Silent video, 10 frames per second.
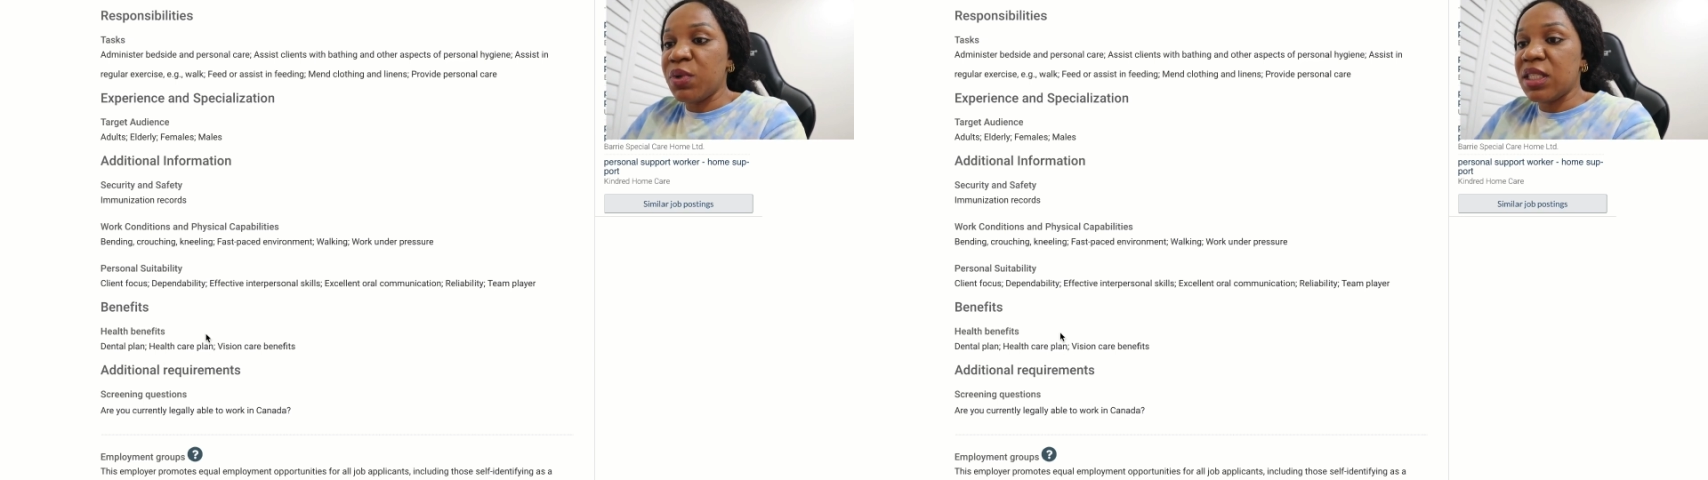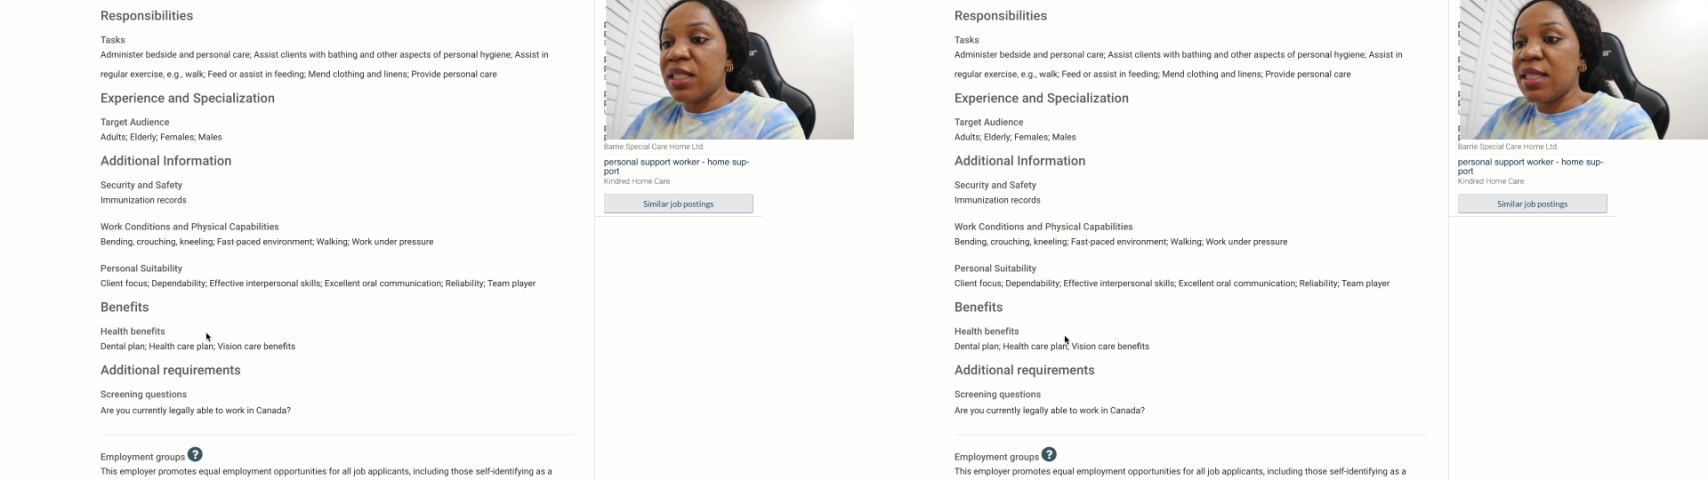
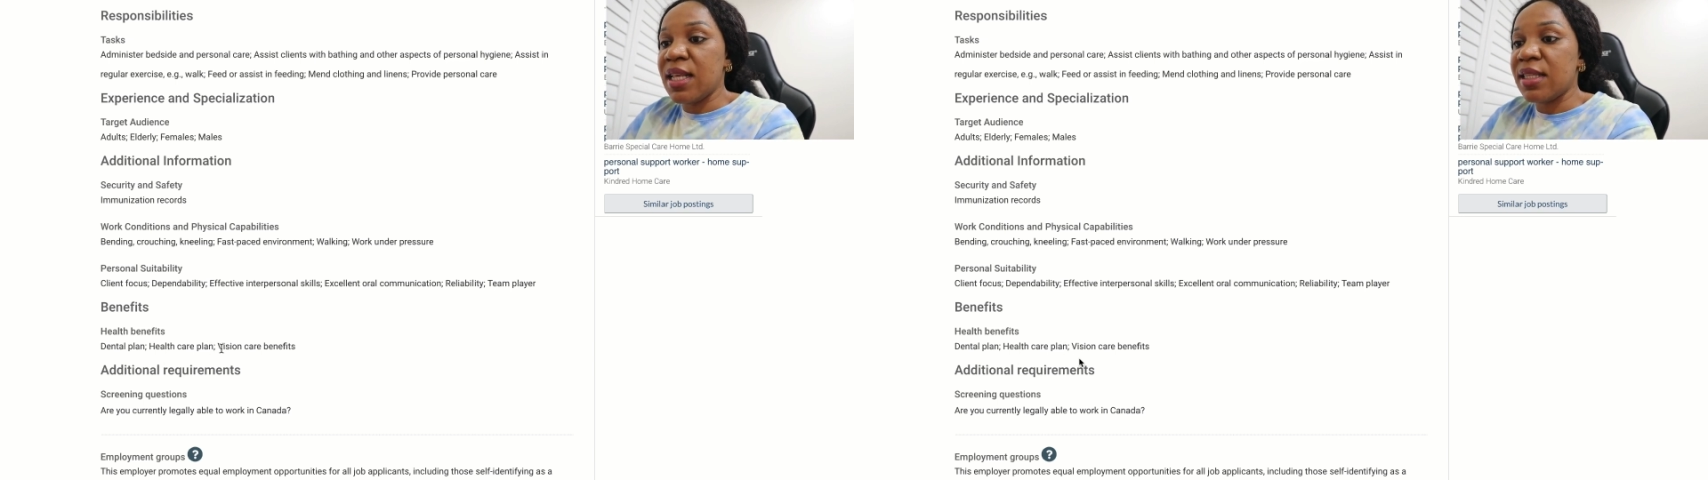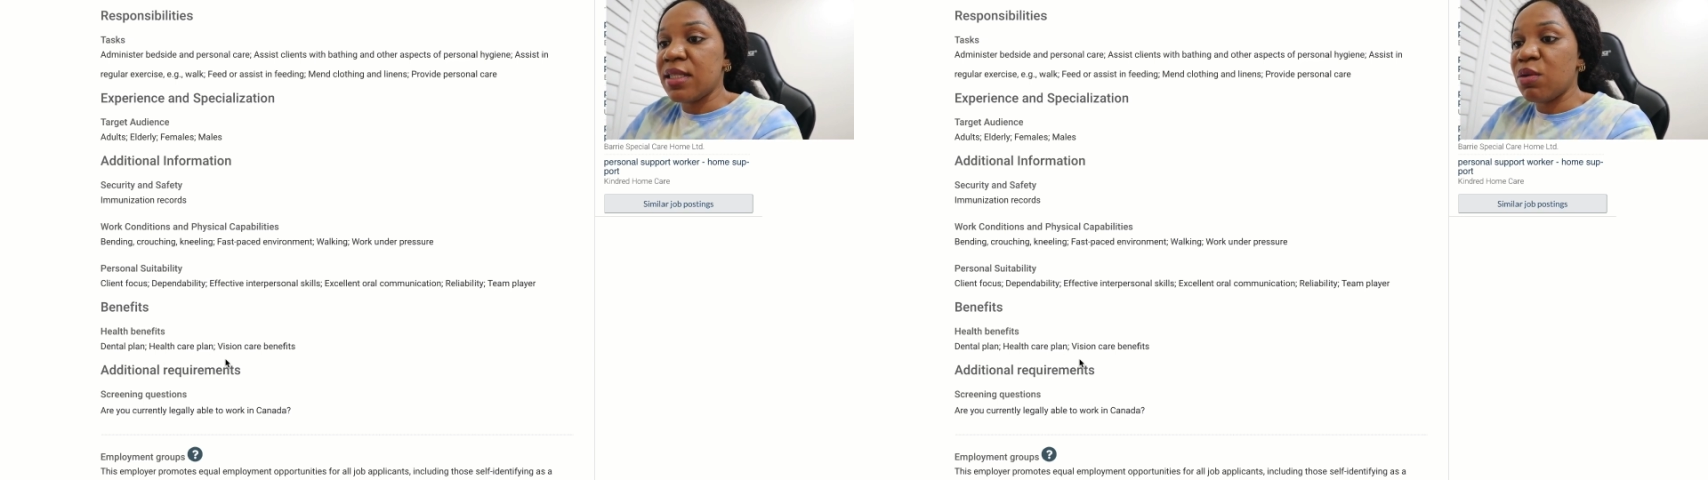which is
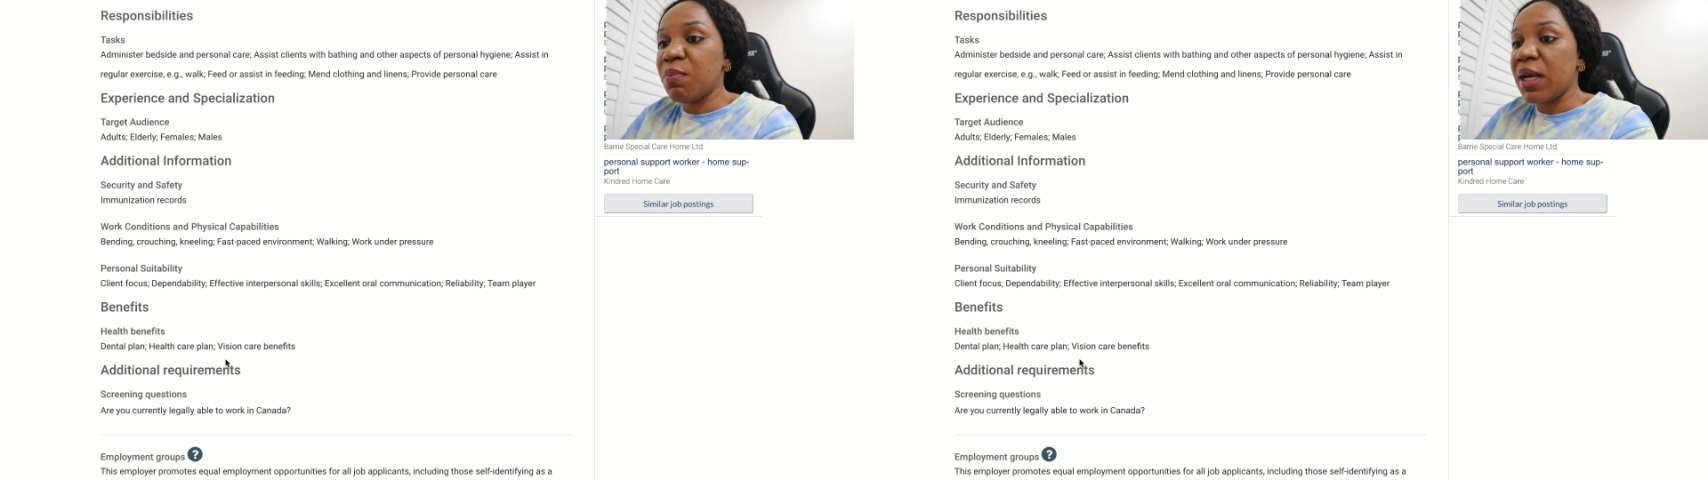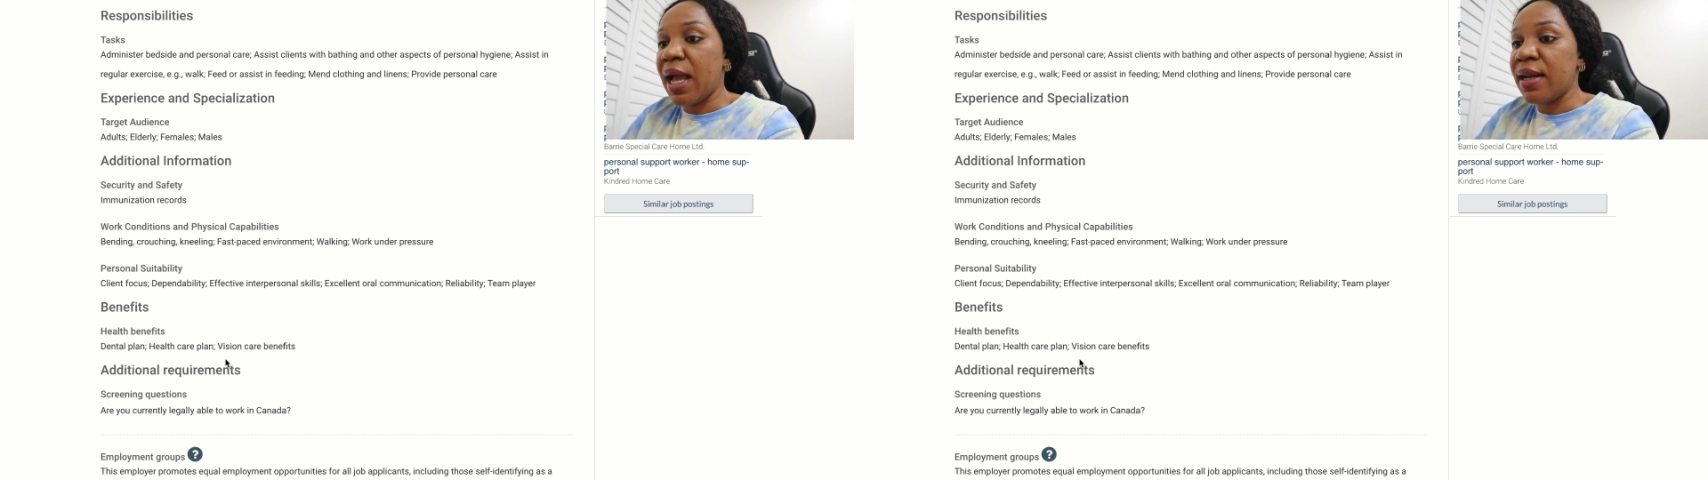dental
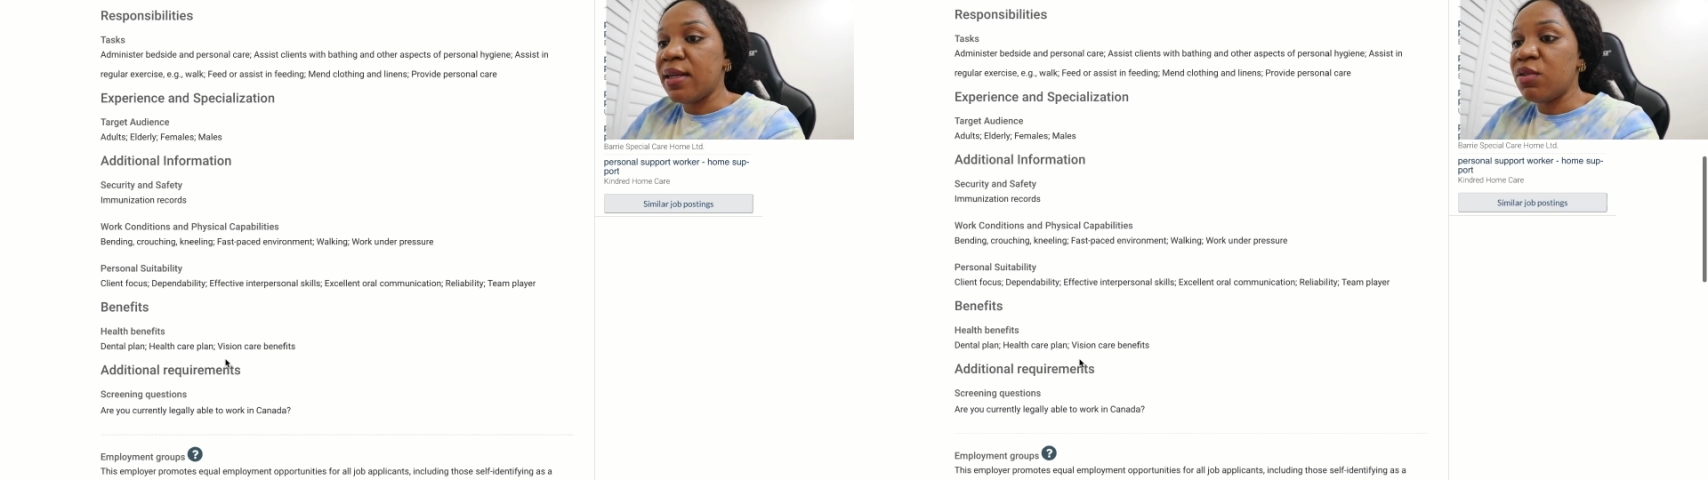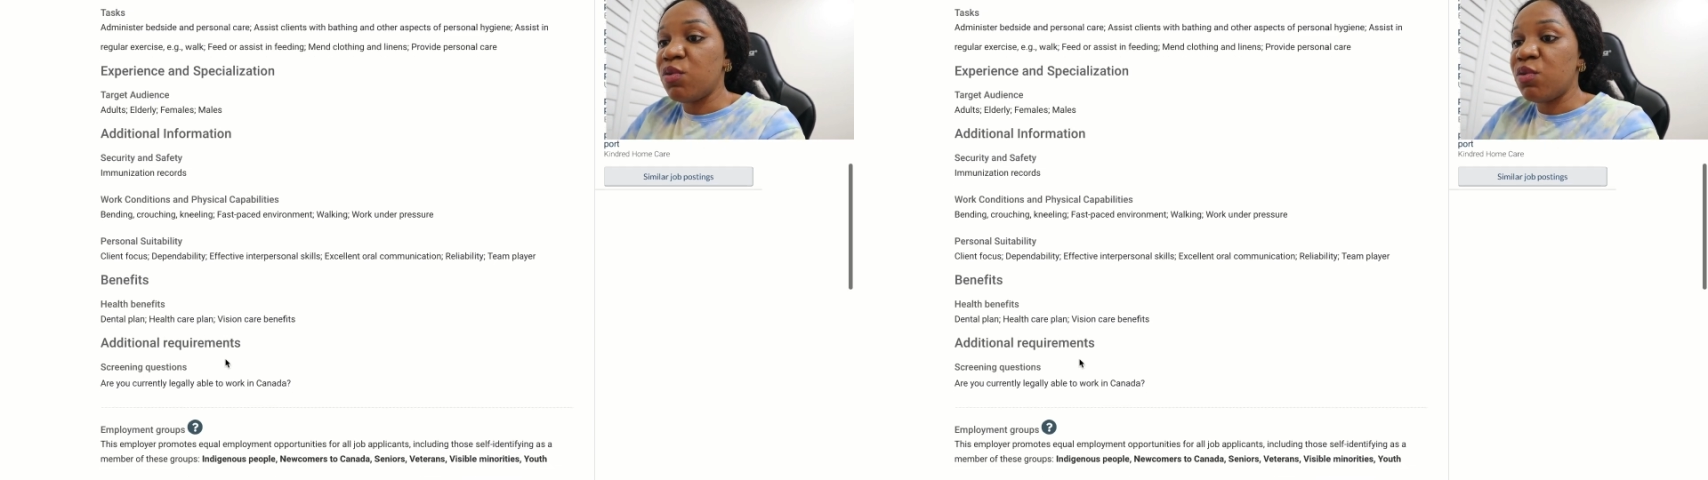plan,